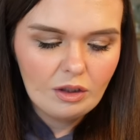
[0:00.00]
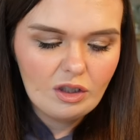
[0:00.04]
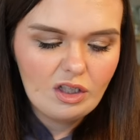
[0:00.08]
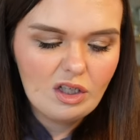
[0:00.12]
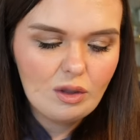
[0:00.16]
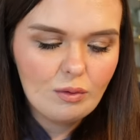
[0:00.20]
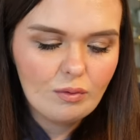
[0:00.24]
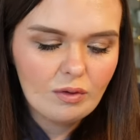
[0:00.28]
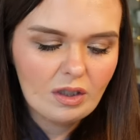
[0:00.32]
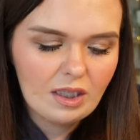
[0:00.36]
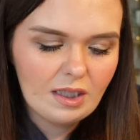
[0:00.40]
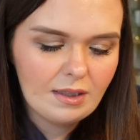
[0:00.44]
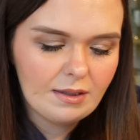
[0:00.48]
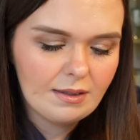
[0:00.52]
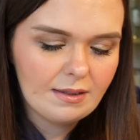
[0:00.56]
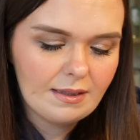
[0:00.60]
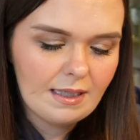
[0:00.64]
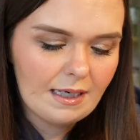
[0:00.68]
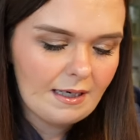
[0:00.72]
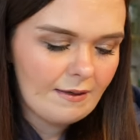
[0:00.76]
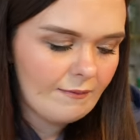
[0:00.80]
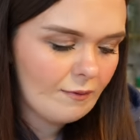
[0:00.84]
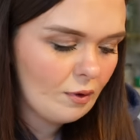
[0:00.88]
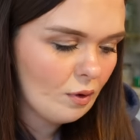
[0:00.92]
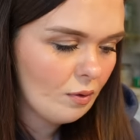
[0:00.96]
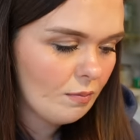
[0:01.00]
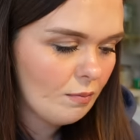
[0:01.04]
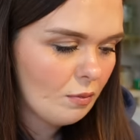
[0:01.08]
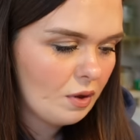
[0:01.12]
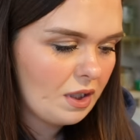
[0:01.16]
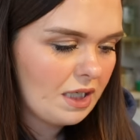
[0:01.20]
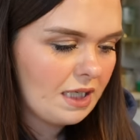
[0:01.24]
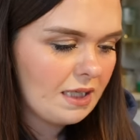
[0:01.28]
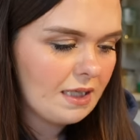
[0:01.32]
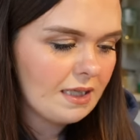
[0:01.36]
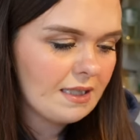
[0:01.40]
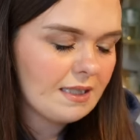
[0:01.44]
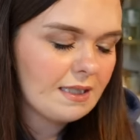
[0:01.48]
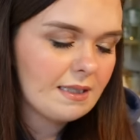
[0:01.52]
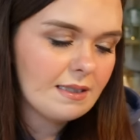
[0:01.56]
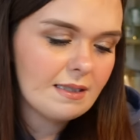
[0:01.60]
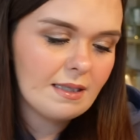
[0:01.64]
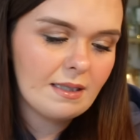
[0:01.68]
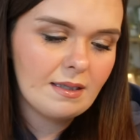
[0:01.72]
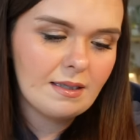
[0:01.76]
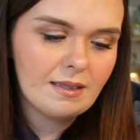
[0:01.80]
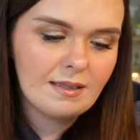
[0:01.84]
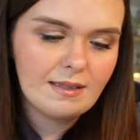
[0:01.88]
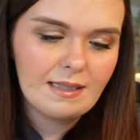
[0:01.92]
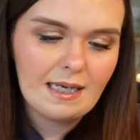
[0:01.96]
you can save your money. This is
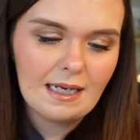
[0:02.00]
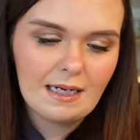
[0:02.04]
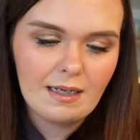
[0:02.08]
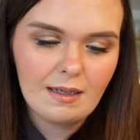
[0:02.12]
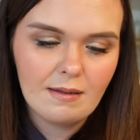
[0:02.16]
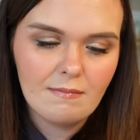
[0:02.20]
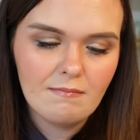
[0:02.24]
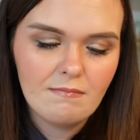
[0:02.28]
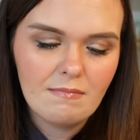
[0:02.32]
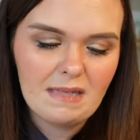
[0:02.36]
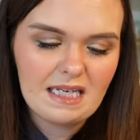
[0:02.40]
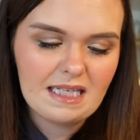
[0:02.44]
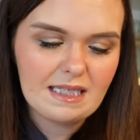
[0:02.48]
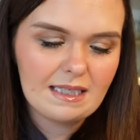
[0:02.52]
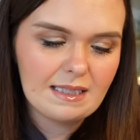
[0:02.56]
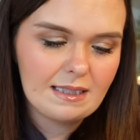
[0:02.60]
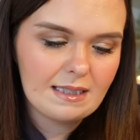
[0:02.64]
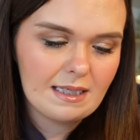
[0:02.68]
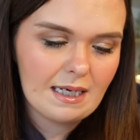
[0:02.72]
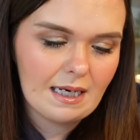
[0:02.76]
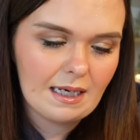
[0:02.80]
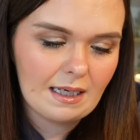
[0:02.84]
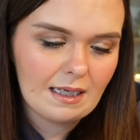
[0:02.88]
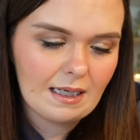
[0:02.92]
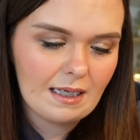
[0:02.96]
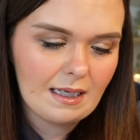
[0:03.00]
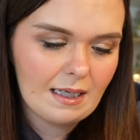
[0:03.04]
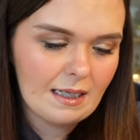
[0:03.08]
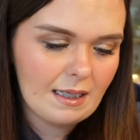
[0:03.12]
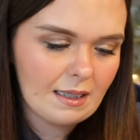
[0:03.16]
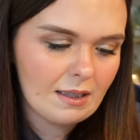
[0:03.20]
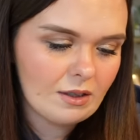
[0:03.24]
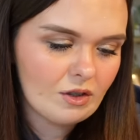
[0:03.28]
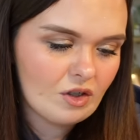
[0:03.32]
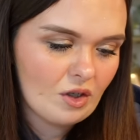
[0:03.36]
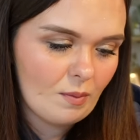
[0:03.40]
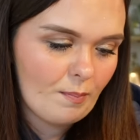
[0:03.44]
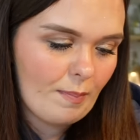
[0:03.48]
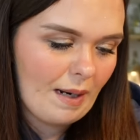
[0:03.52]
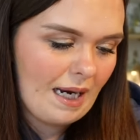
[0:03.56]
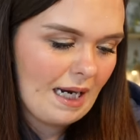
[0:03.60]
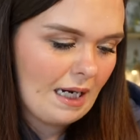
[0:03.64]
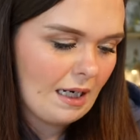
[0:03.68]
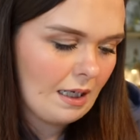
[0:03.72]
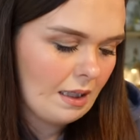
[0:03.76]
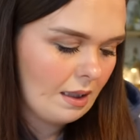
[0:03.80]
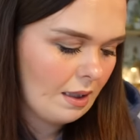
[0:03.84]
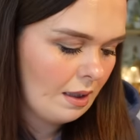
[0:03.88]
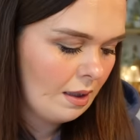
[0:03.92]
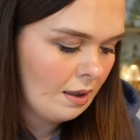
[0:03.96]
in the scent Mystic
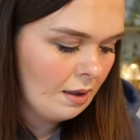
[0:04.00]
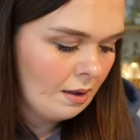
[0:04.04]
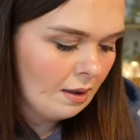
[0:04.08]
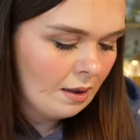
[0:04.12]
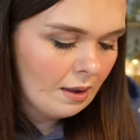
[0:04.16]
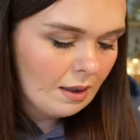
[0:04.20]
Japan.